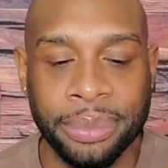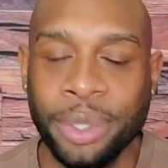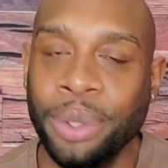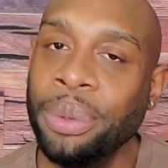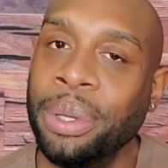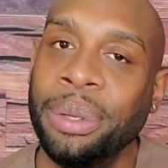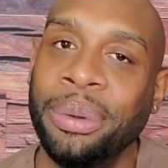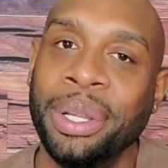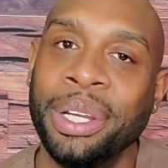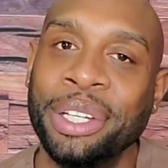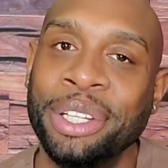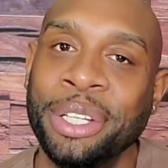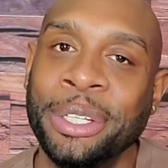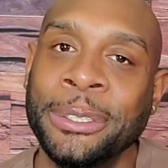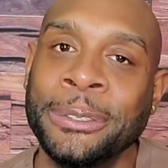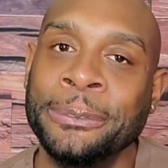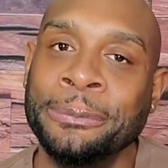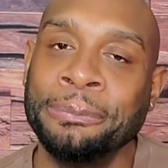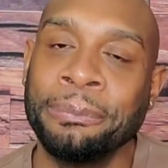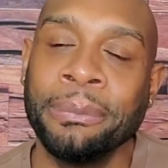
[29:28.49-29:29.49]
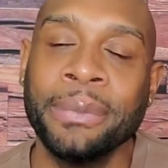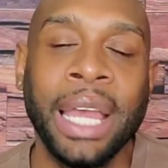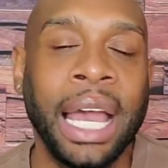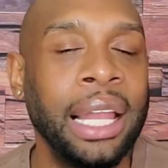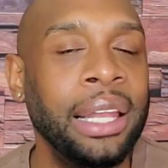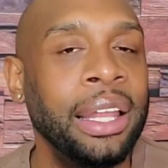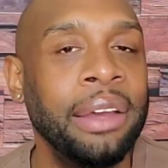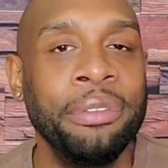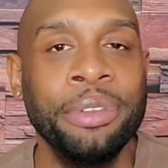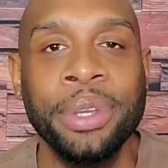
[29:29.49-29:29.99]
You really, really do.
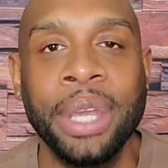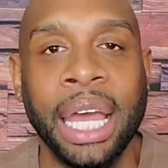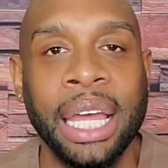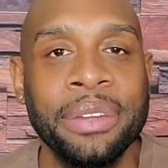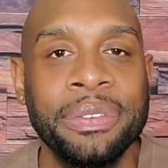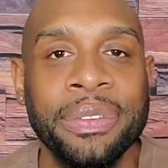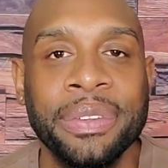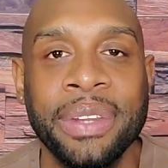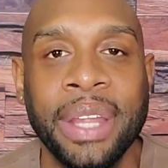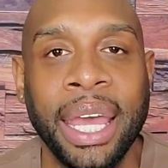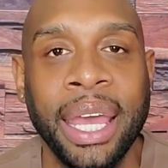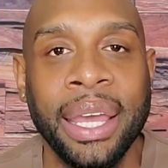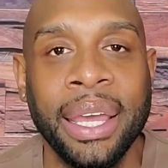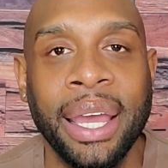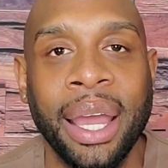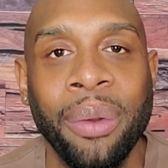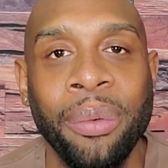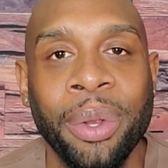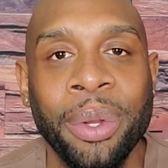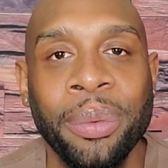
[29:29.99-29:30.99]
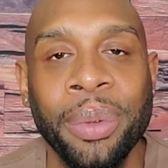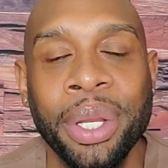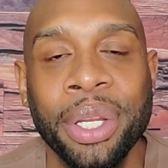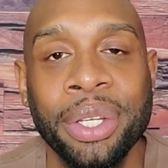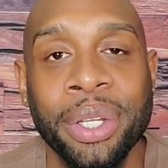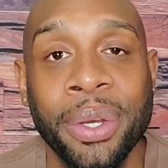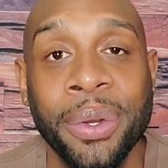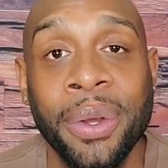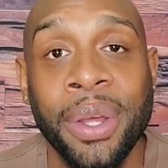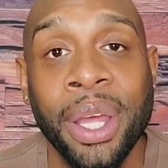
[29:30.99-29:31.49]
I love you guys for that. I really, really
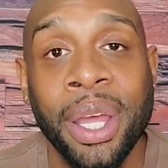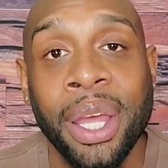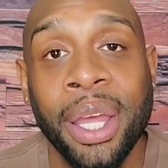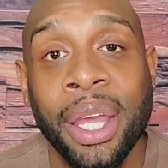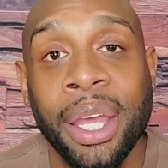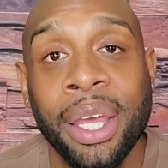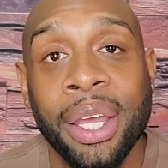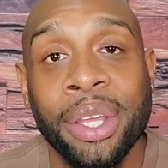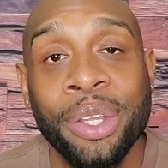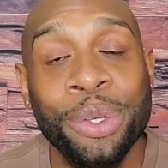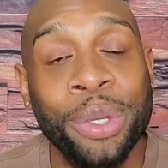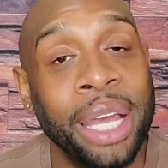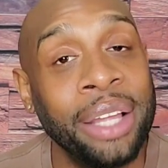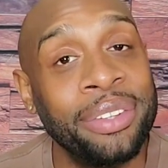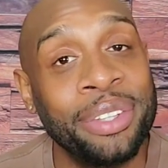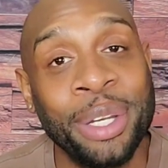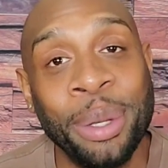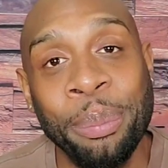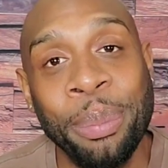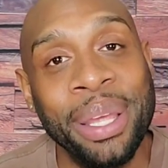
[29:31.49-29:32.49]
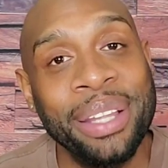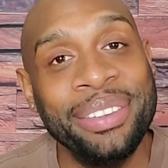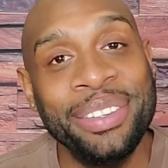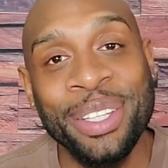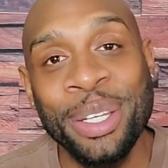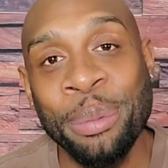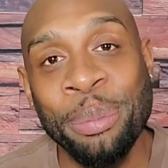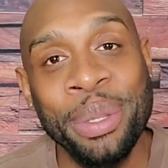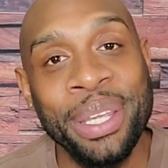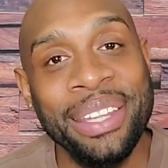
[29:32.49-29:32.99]
do. You guys are the
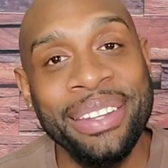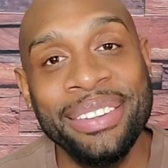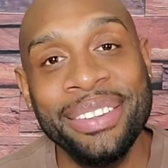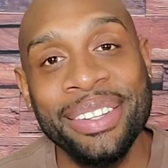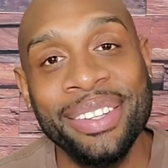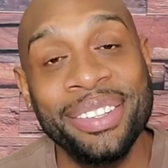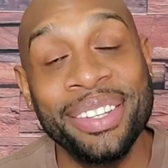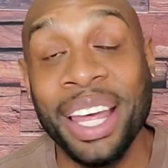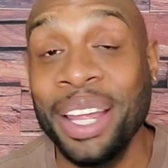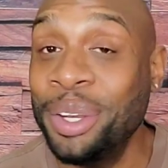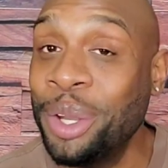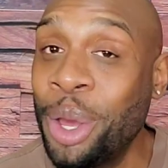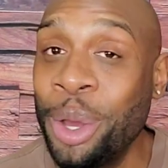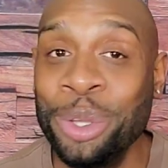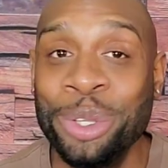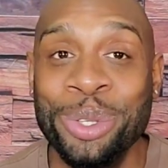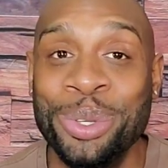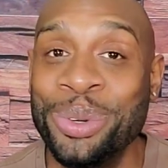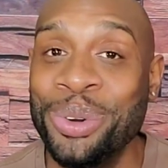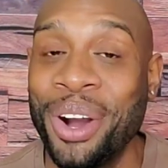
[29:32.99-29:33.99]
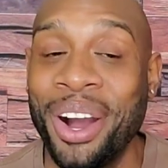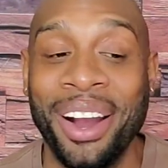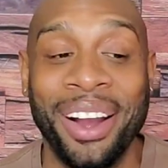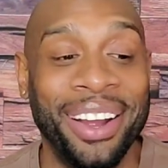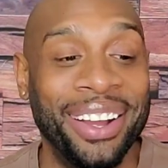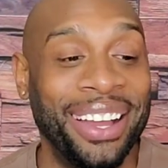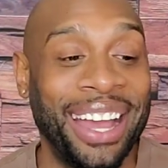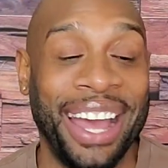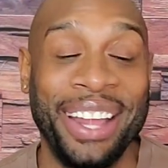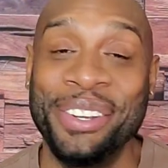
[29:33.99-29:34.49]
best in the business. I know you
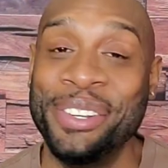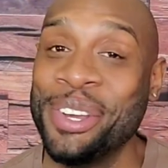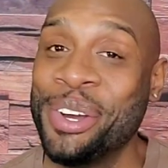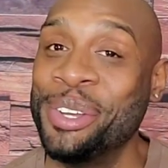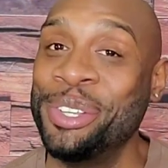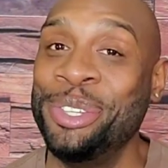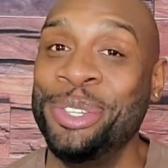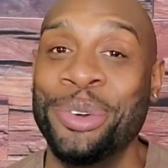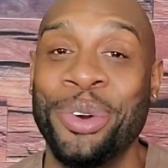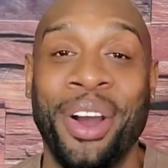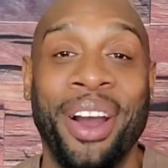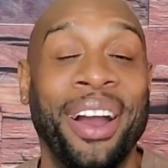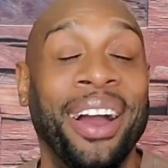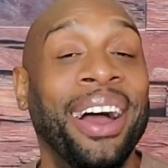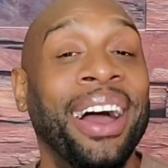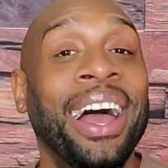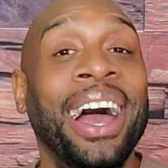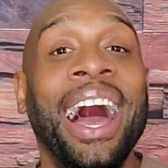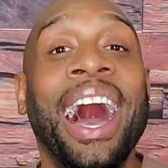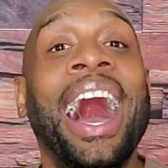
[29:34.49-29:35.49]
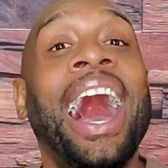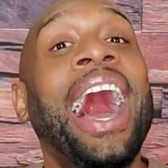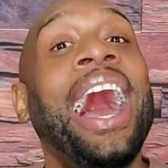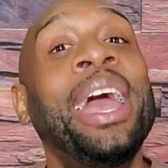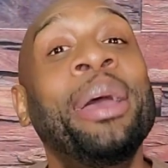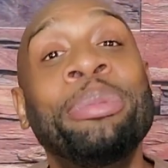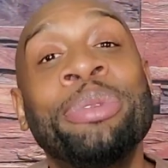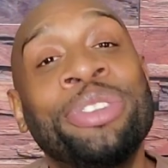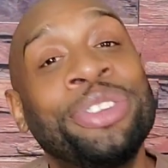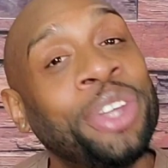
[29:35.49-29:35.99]
are. I know you are.
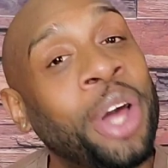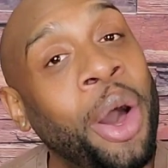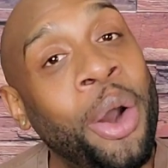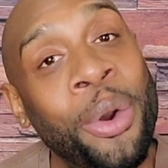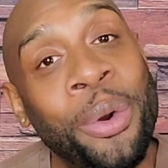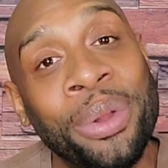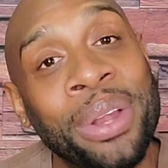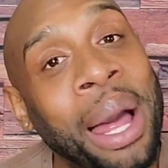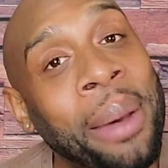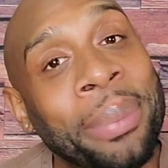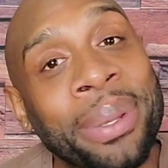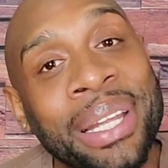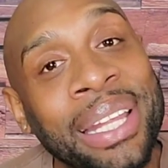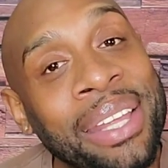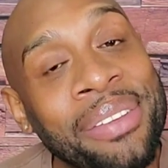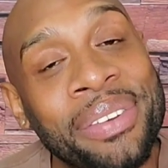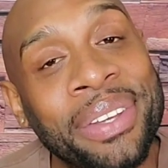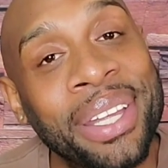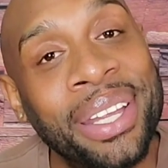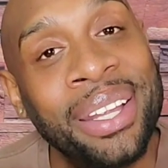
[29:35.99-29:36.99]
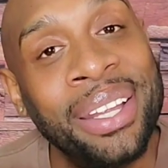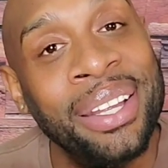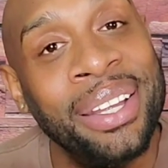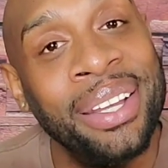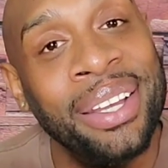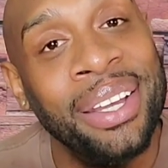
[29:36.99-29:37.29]
I am sold. I believe it.